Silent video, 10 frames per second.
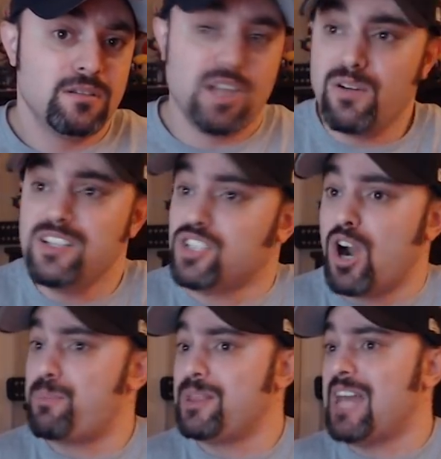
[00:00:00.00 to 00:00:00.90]
Don't
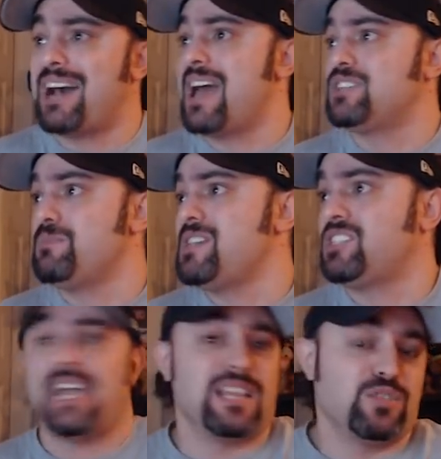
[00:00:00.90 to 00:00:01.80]
interpret that as me
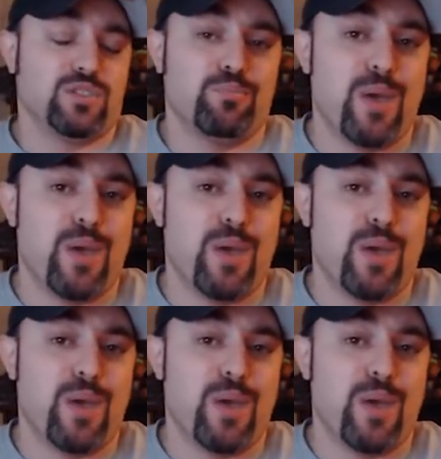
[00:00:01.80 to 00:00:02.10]
saying this was a